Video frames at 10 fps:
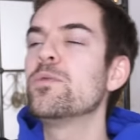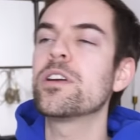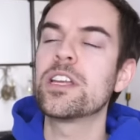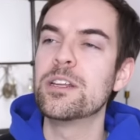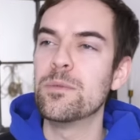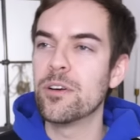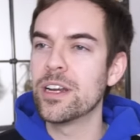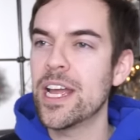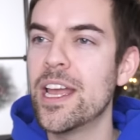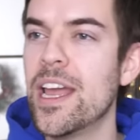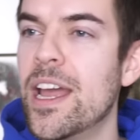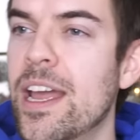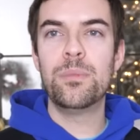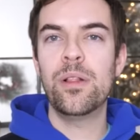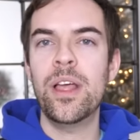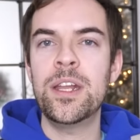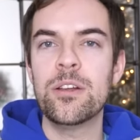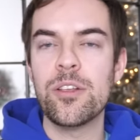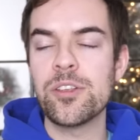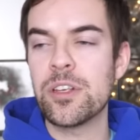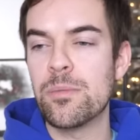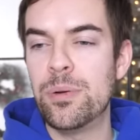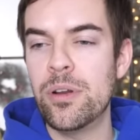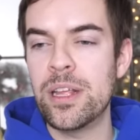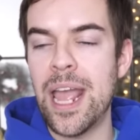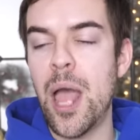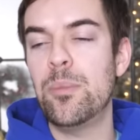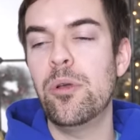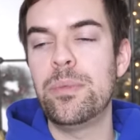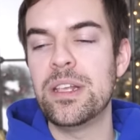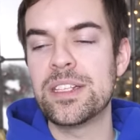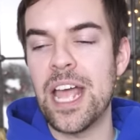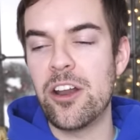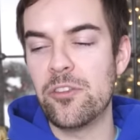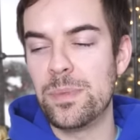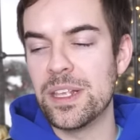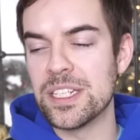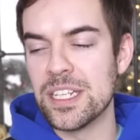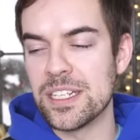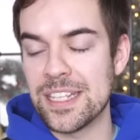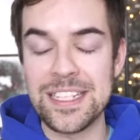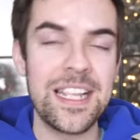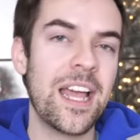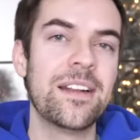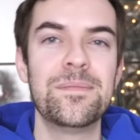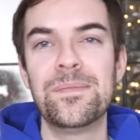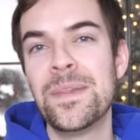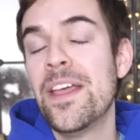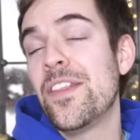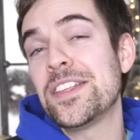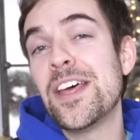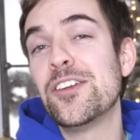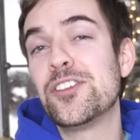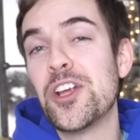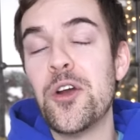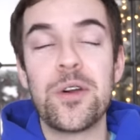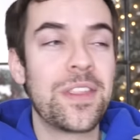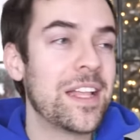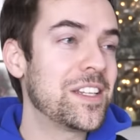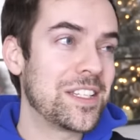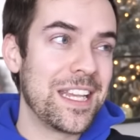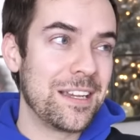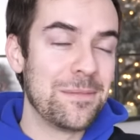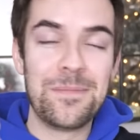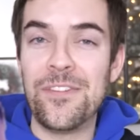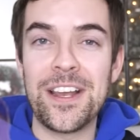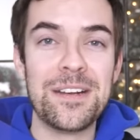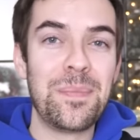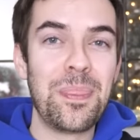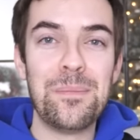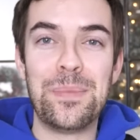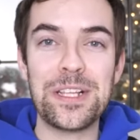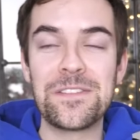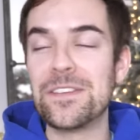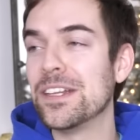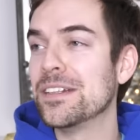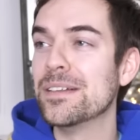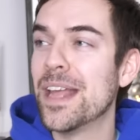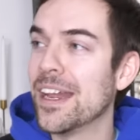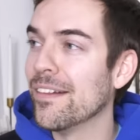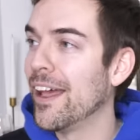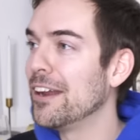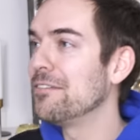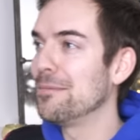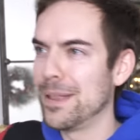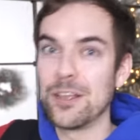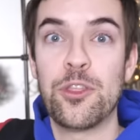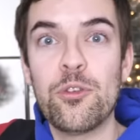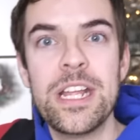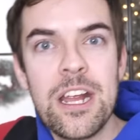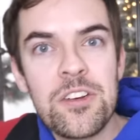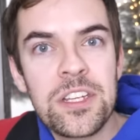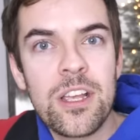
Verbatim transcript: to work anymore. Yeah, yeah, yeah. Millennials are putting Applebee's out of business. That's not, that's not a joke. That's just like a fucking BuzzFeed headline from like three years